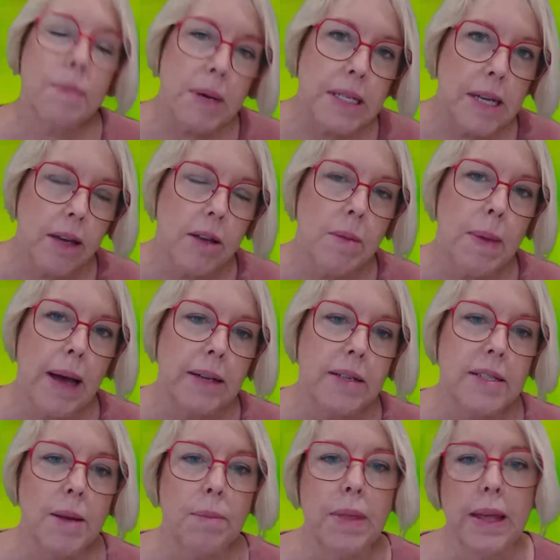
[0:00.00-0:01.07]
me take you back to
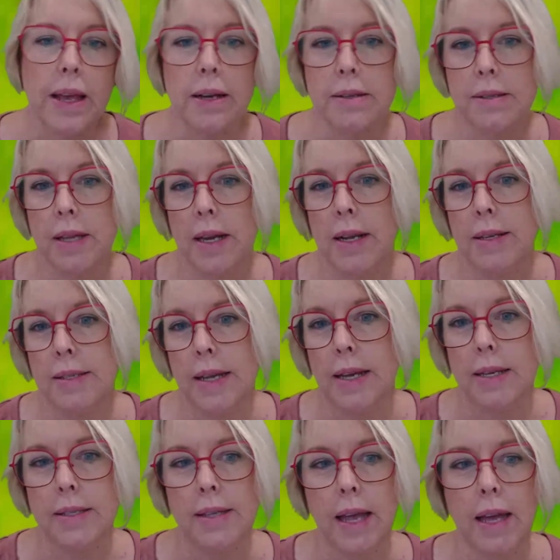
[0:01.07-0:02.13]
something else that Haziq
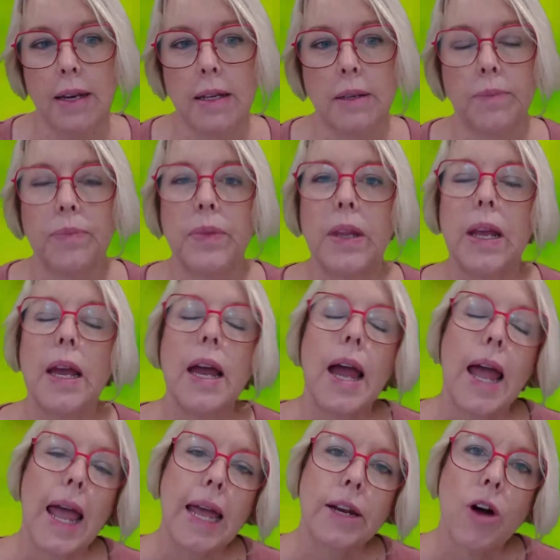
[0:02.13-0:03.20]
said.
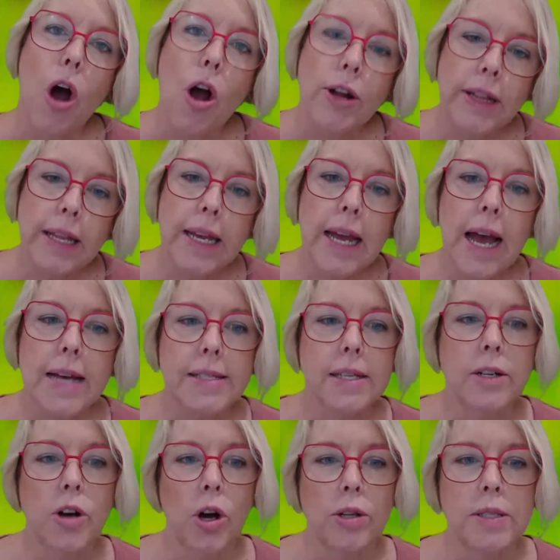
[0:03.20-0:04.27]
It only has a
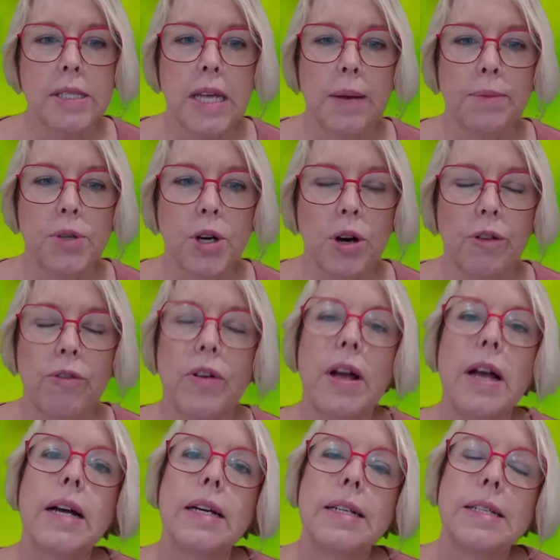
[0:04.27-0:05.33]
concept of,
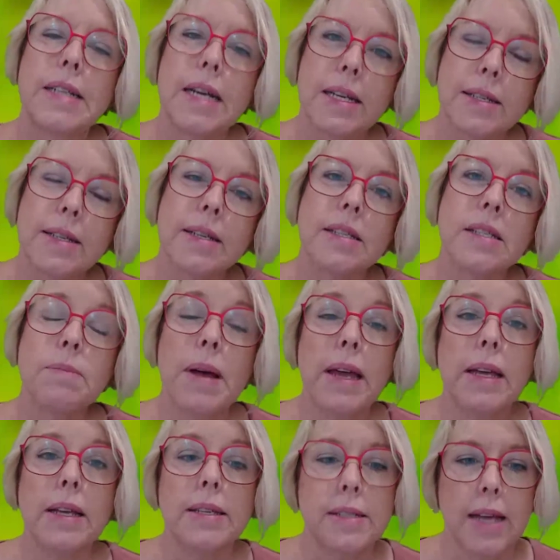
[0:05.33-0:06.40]
does this
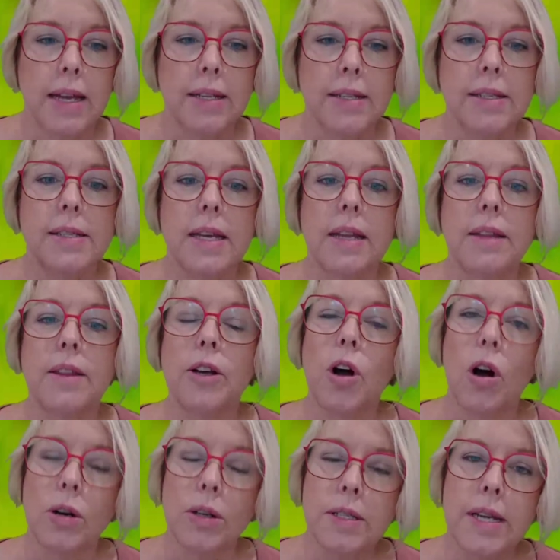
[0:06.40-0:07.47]
make sense in the
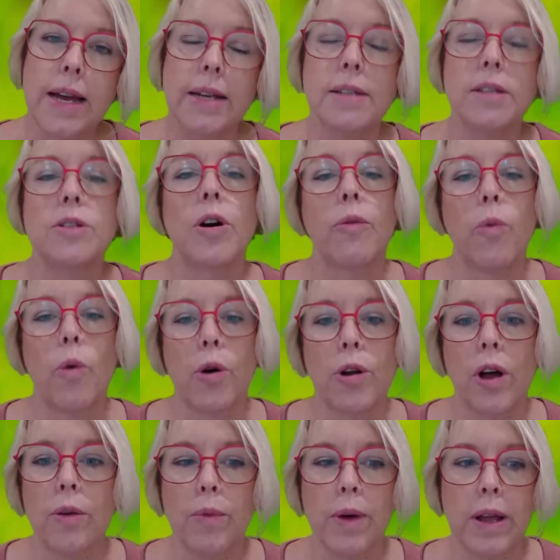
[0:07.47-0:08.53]
context of what
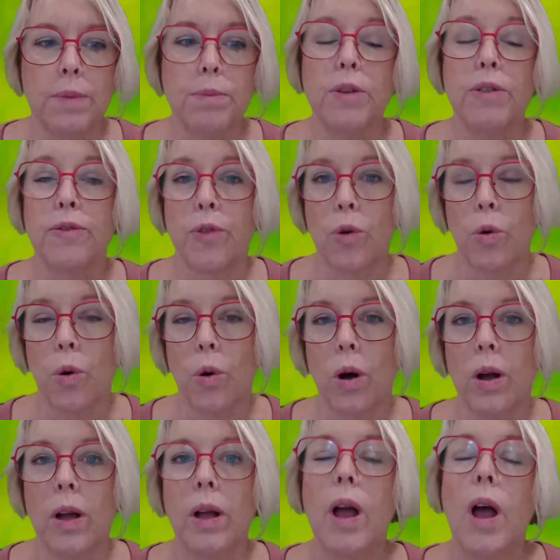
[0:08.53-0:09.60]
I read before,
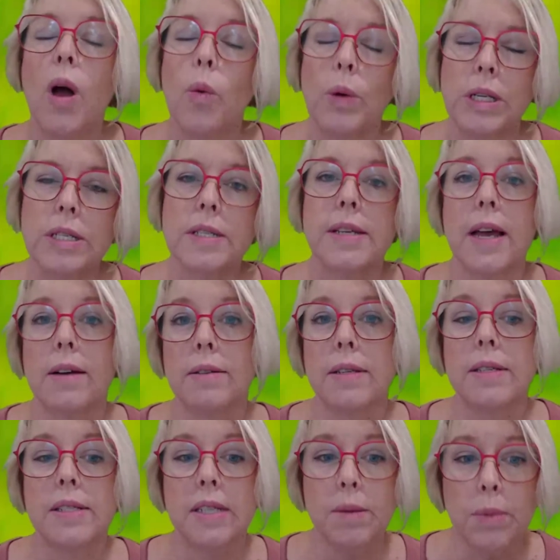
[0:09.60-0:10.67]
which sounds
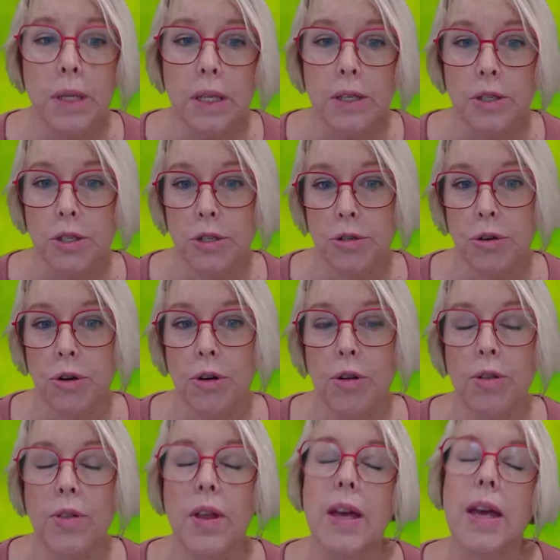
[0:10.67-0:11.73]
similar to truth,